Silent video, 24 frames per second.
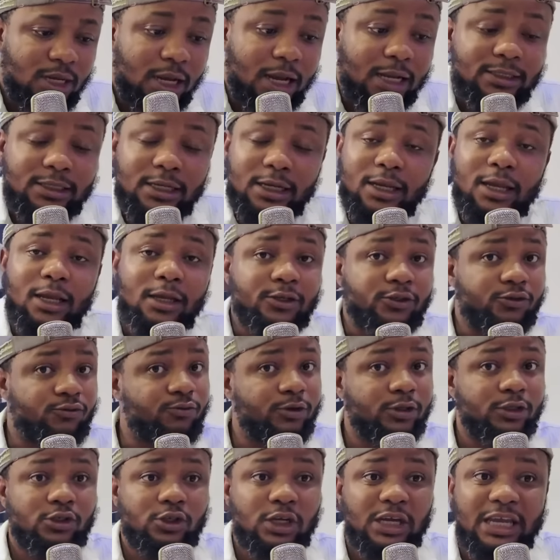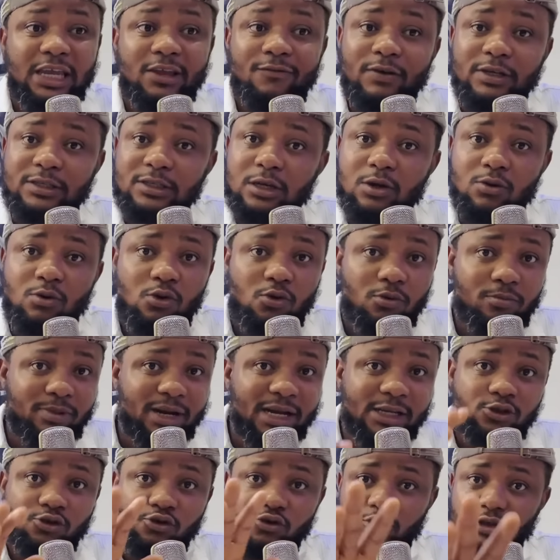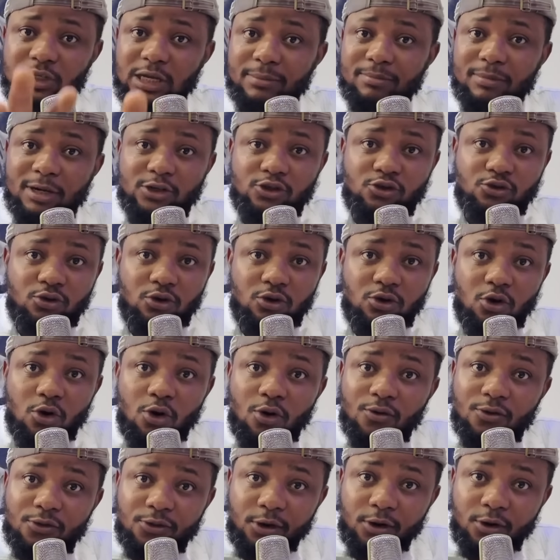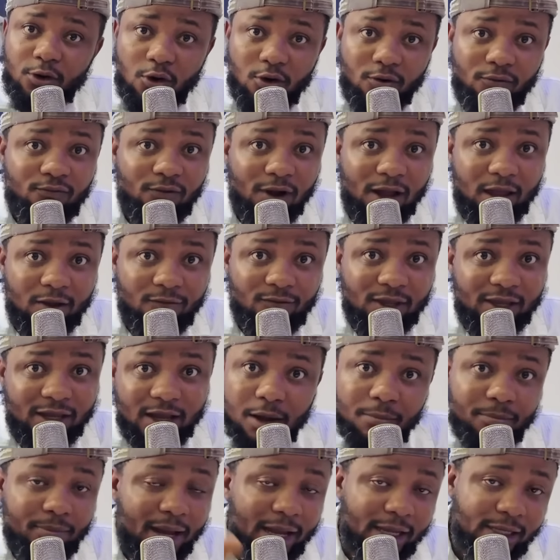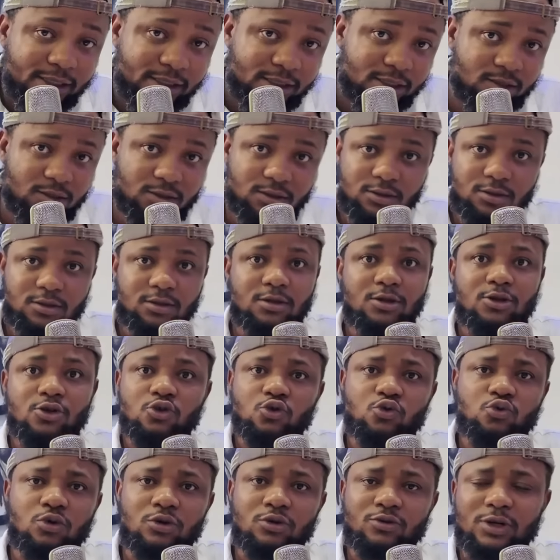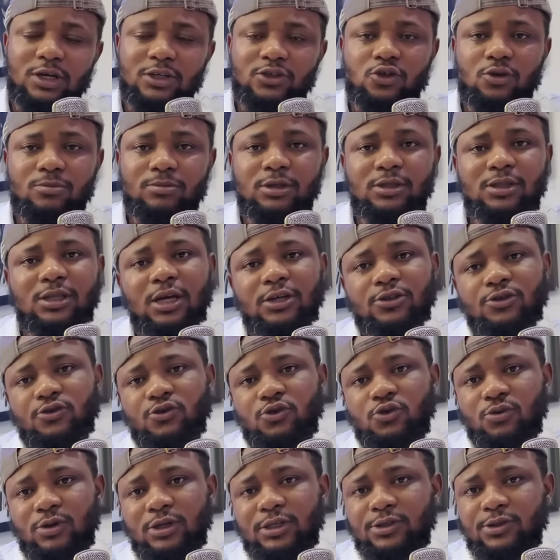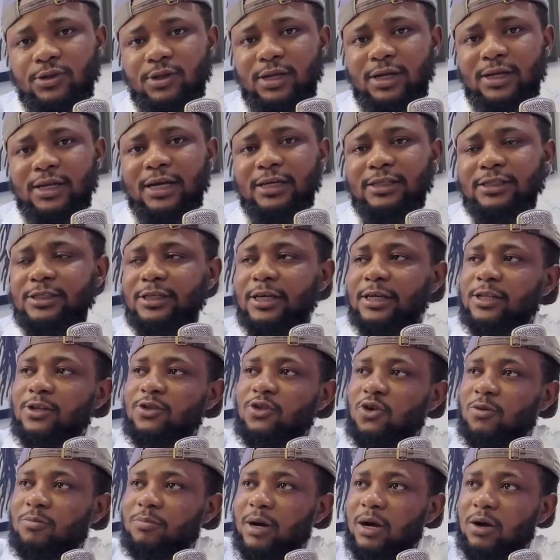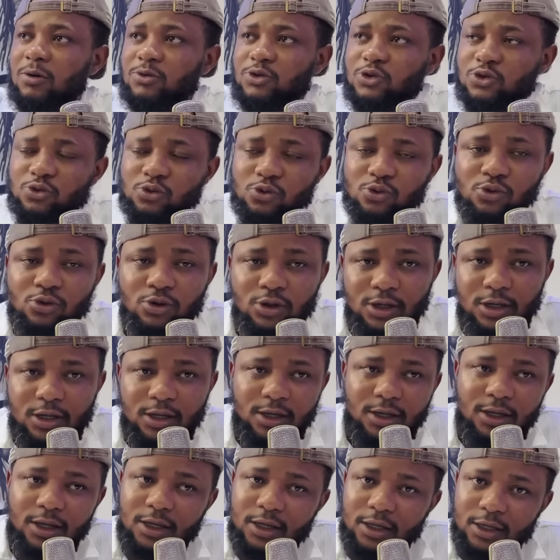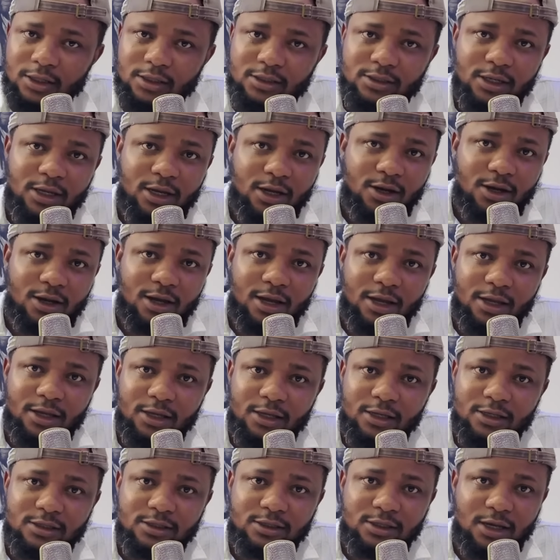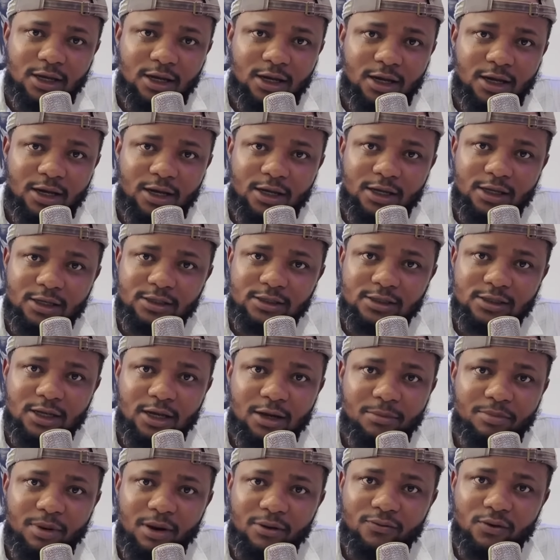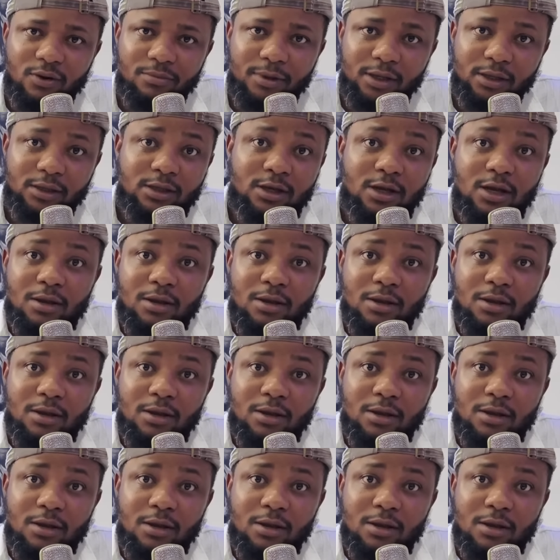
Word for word: Asake is rich. If Asake wants to buy two Cybertruck or three or five, he can buy it. two hundred something thousand U S dollars, and check the number I'll show is uh, is uh, is uh, performing.